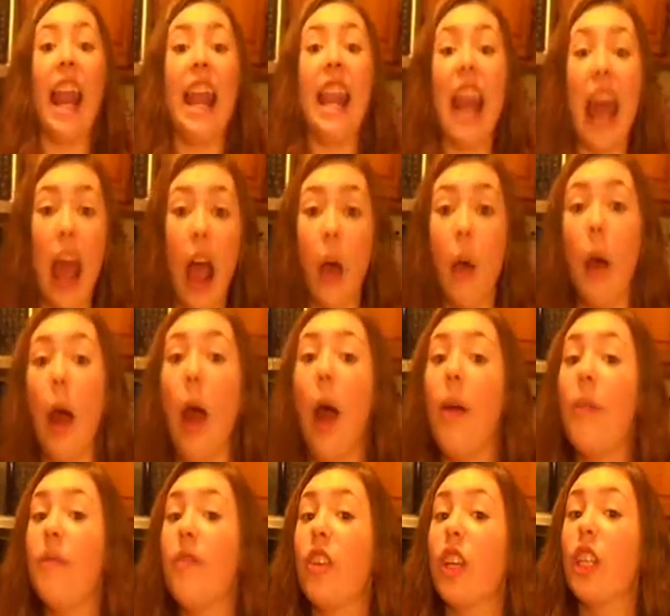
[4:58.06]
Now,
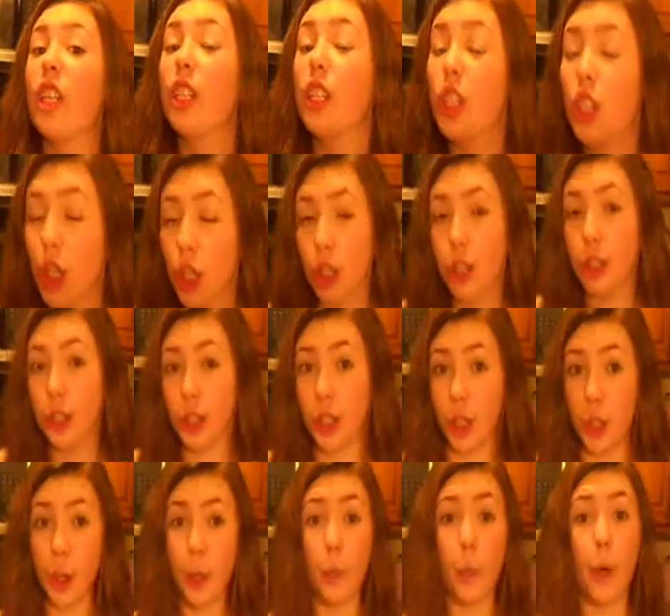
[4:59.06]
I'm for sure
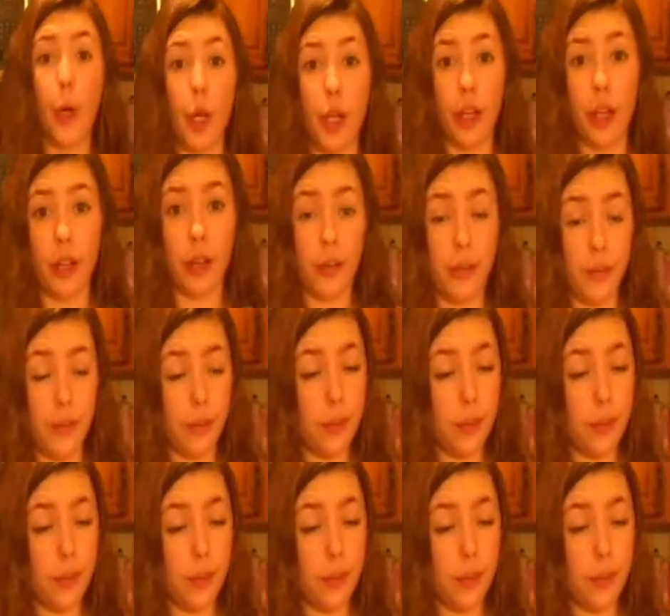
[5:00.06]
we're good.